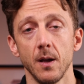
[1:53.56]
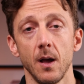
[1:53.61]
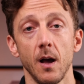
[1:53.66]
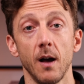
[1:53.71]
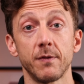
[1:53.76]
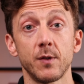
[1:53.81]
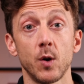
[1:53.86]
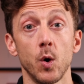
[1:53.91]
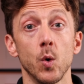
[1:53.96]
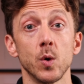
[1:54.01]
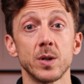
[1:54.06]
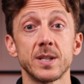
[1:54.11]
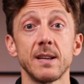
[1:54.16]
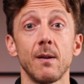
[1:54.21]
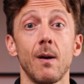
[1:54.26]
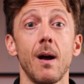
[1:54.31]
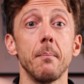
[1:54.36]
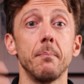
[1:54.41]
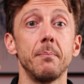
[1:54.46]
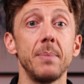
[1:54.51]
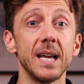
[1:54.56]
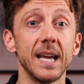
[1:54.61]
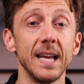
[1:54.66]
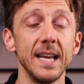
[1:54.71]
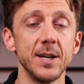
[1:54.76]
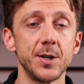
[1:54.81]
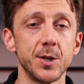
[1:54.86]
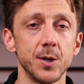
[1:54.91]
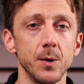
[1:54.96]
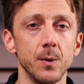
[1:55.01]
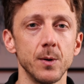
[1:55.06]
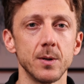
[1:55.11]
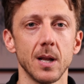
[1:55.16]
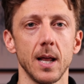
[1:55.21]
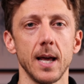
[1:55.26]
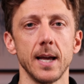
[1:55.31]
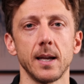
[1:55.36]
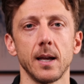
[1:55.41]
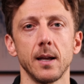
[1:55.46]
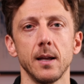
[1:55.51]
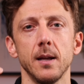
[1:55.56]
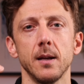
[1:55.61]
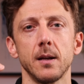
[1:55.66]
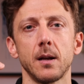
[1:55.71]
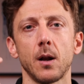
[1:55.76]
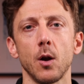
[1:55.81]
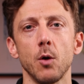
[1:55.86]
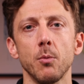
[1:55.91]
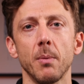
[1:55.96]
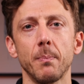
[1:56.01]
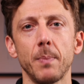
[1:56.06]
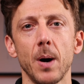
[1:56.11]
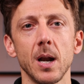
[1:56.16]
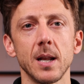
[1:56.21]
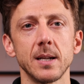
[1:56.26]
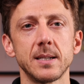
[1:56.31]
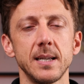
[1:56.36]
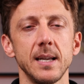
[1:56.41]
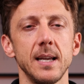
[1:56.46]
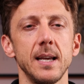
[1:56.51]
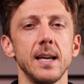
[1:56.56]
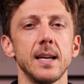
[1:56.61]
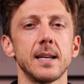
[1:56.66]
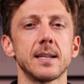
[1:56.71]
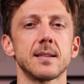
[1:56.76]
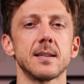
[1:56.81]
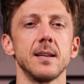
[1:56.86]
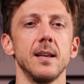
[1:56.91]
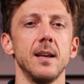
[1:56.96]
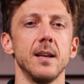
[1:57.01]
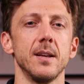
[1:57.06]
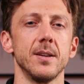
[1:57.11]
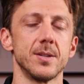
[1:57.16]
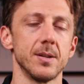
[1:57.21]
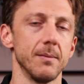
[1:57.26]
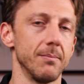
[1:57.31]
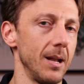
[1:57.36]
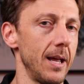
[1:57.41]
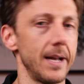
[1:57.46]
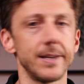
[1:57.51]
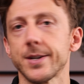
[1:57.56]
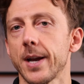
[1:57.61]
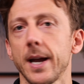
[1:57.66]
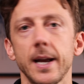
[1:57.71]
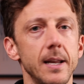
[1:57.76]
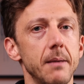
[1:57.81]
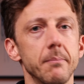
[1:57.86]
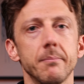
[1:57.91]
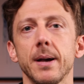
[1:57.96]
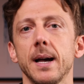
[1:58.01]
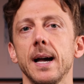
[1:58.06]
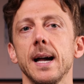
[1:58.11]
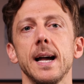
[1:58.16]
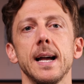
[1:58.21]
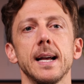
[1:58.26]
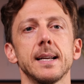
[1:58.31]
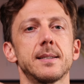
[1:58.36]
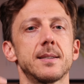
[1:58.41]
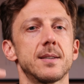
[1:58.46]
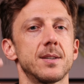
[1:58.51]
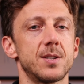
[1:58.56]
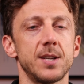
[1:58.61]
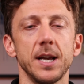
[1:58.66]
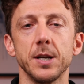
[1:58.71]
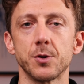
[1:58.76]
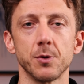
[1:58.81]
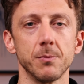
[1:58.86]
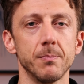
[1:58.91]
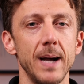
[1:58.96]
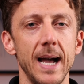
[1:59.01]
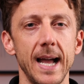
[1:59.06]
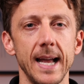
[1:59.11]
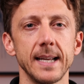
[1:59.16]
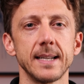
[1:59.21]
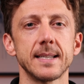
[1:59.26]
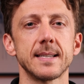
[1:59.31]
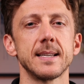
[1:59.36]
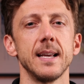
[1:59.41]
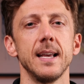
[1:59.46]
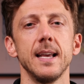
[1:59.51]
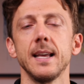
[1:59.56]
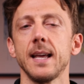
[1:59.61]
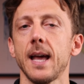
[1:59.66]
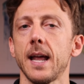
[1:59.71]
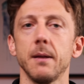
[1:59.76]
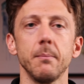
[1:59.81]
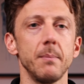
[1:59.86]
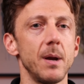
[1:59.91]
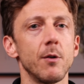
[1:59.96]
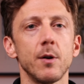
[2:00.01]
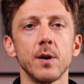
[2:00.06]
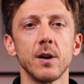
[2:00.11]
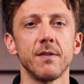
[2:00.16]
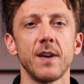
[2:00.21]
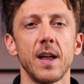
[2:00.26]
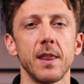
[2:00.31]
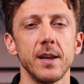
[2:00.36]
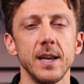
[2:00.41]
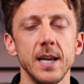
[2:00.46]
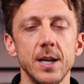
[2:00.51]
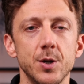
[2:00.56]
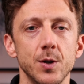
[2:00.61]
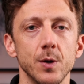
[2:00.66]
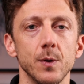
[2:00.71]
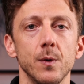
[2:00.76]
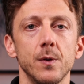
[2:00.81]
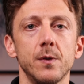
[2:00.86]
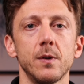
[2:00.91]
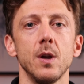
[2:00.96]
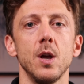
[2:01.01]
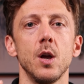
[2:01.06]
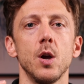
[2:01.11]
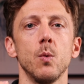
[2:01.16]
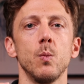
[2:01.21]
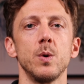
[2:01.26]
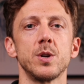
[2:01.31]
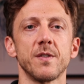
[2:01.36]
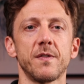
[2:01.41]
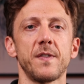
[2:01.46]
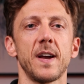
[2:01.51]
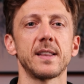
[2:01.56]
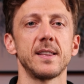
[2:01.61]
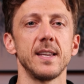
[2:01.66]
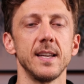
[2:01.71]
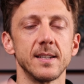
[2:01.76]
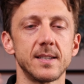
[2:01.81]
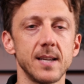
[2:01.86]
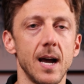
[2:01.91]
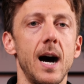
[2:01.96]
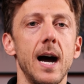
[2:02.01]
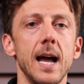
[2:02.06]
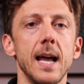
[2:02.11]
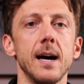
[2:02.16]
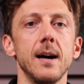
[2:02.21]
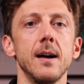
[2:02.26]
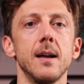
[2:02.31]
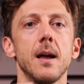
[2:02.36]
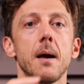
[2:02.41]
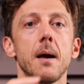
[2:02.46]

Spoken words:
Of course, there are bigger issues like global politics, supply chain impacts, central banks, and a myriad of other issues which affect the entire